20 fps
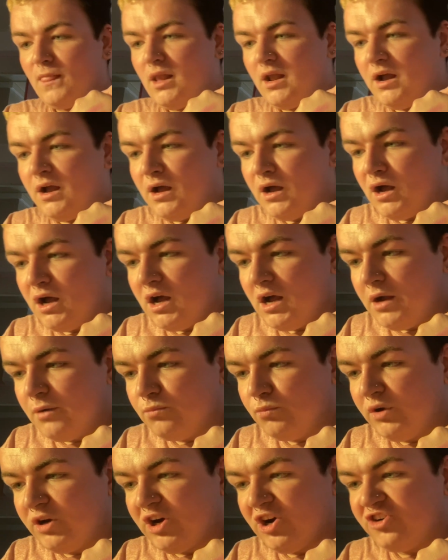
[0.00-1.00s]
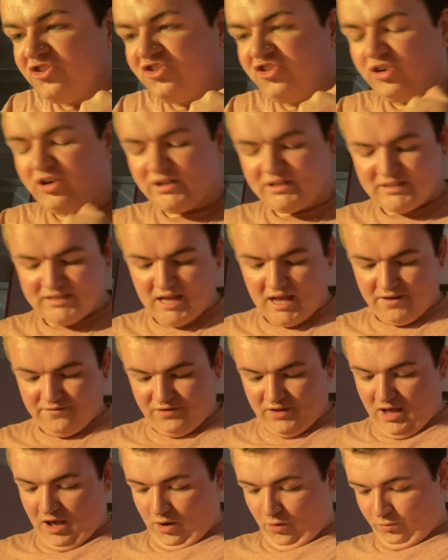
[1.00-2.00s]
We got Sugar
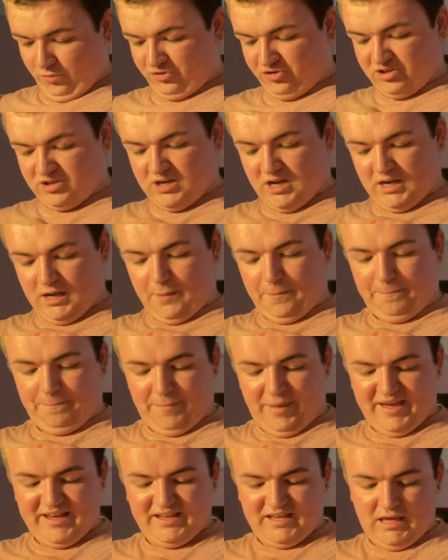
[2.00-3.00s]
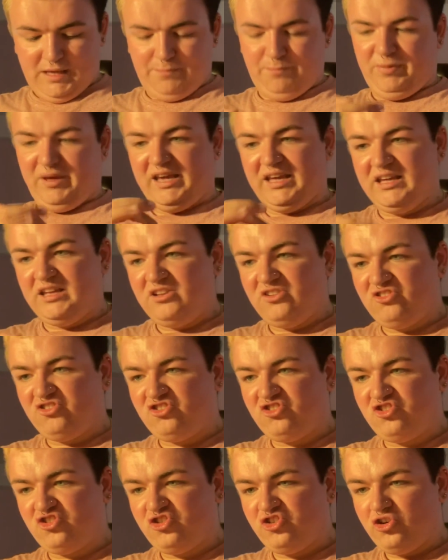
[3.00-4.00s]
Saviour, which is like a pinky
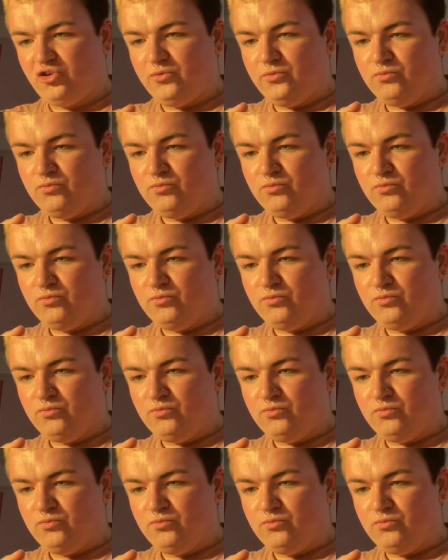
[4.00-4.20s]
peach.